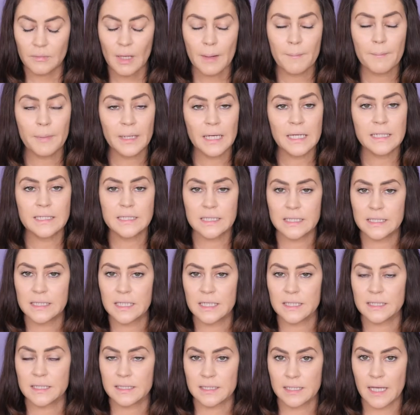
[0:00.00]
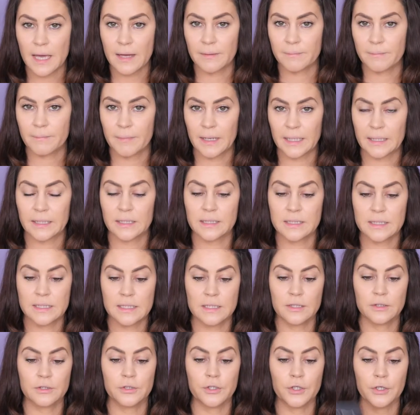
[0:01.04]
but I did set my
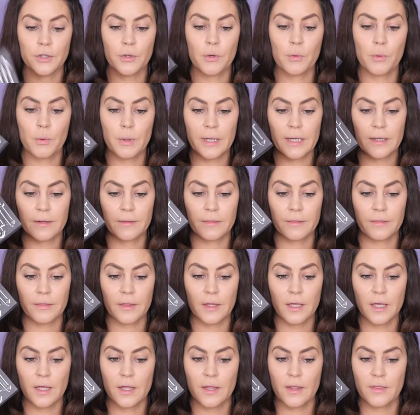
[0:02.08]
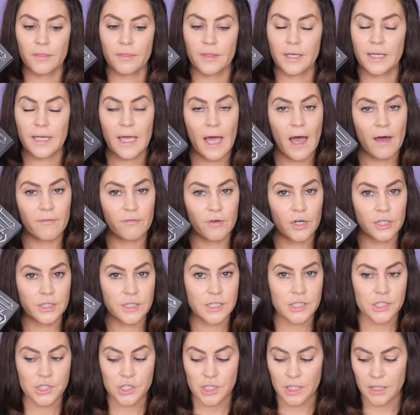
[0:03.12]
concealer with the Kat Von
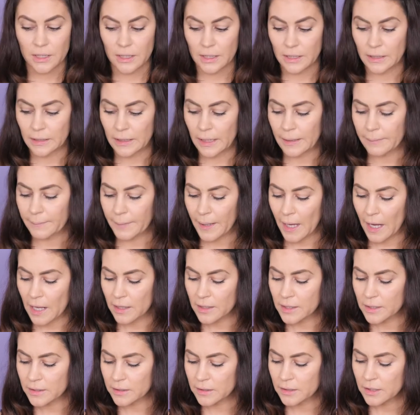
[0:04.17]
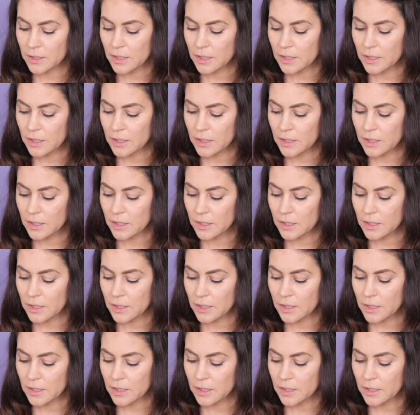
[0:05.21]
D shade in Light Palette.